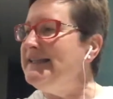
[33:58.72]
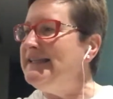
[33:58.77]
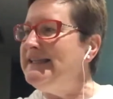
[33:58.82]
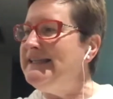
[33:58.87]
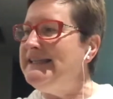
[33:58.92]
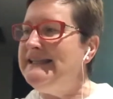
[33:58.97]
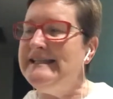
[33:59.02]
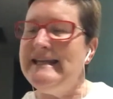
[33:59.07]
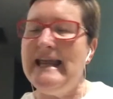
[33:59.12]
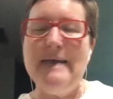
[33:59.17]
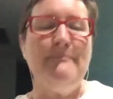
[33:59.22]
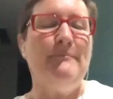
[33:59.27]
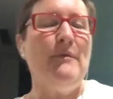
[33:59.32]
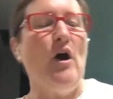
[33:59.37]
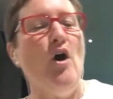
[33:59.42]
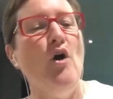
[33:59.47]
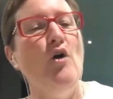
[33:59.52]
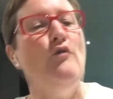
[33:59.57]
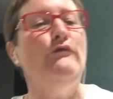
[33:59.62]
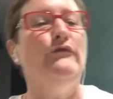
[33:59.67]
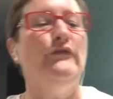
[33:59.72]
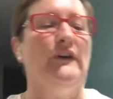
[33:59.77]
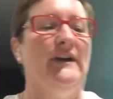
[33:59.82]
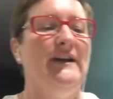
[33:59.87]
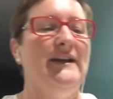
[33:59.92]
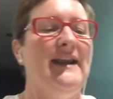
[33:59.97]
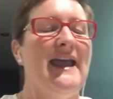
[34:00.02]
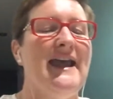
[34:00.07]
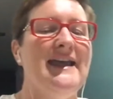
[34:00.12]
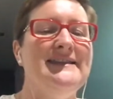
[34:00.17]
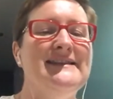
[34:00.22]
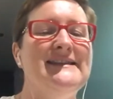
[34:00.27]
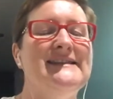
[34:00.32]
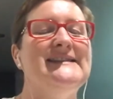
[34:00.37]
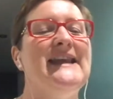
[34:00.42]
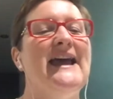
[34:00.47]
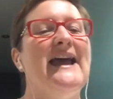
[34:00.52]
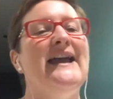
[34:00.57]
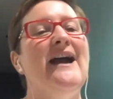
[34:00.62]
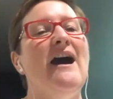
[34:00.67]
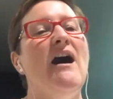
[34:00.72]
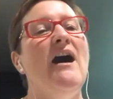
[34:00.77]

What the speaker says: step over it and say,